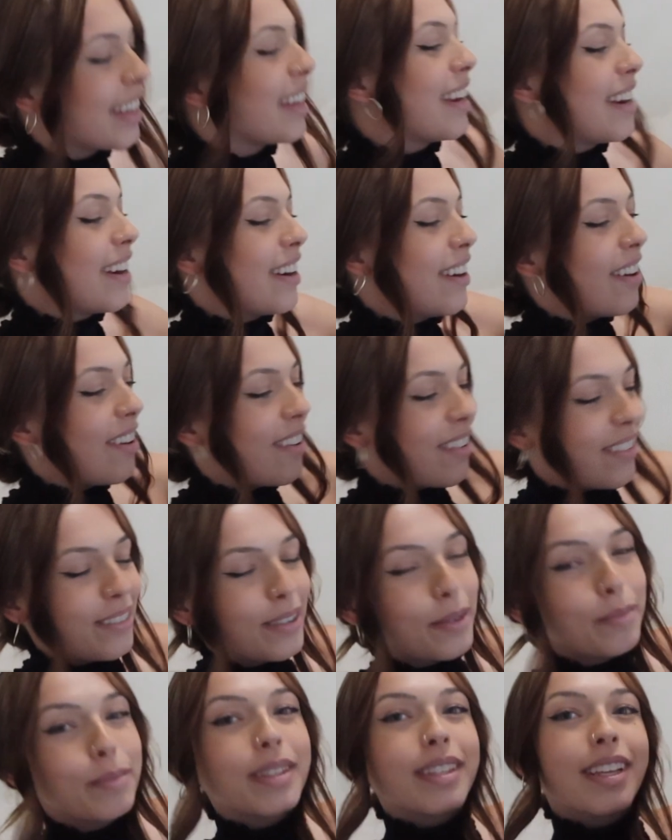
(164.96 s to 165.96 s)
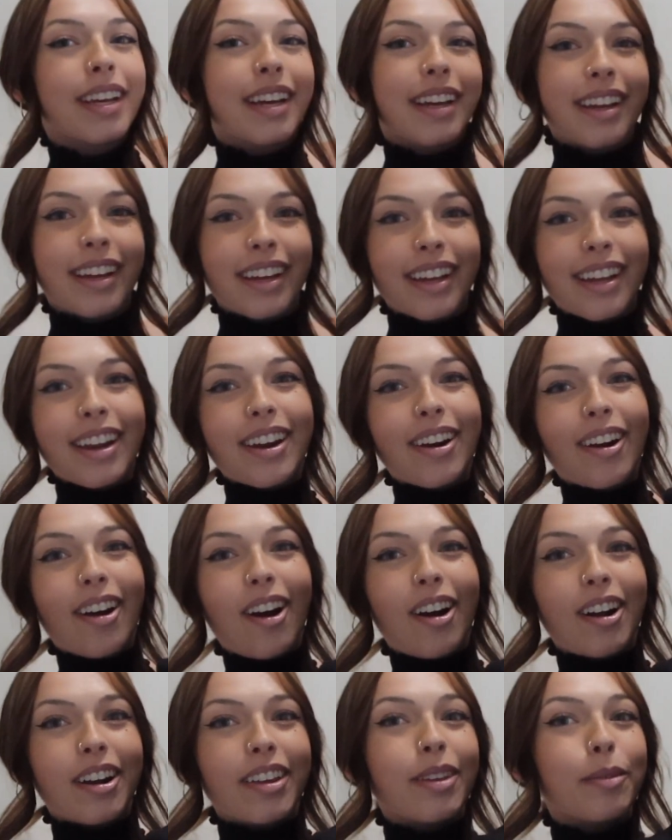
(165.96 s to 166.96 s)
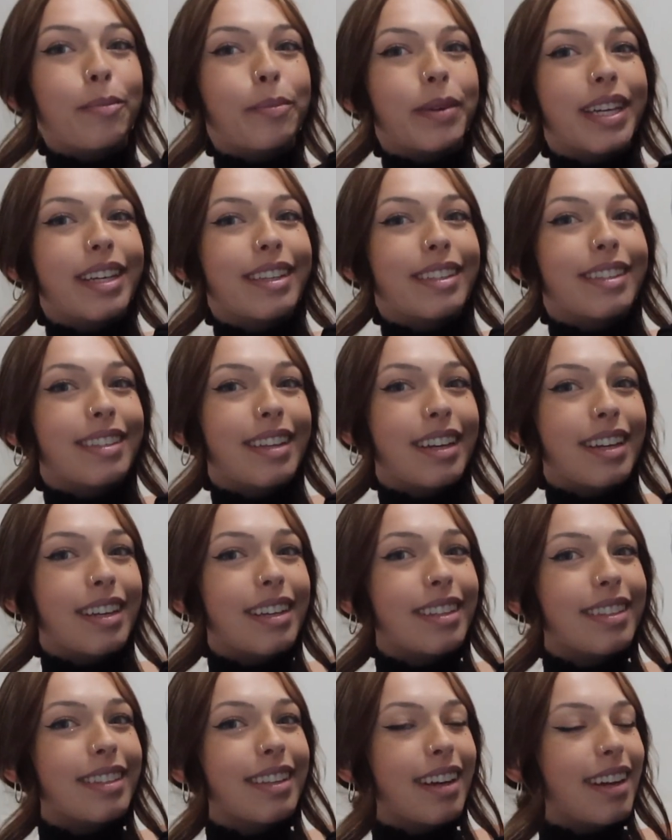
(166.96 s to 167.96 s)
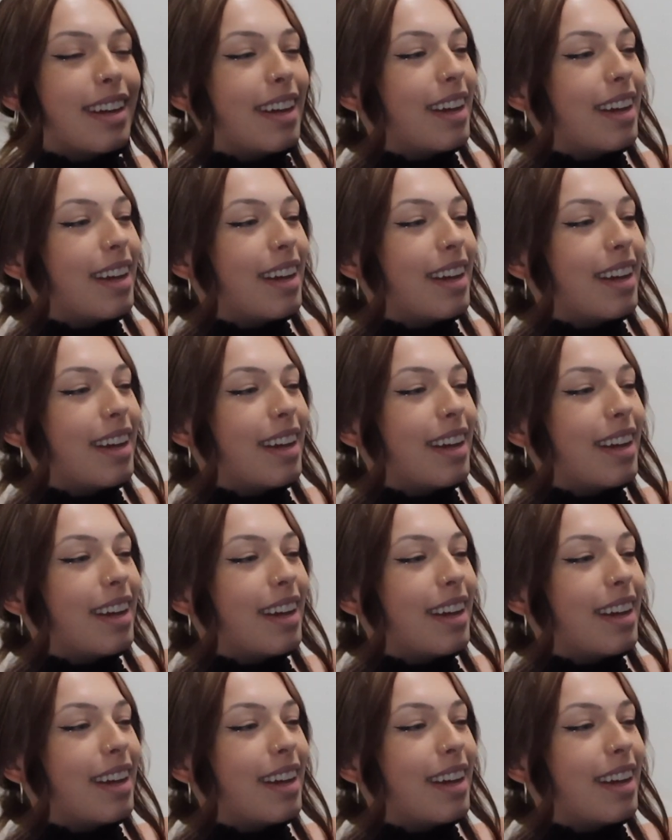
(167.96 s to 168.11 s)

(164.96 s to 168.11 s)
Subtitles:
Here are the pieces.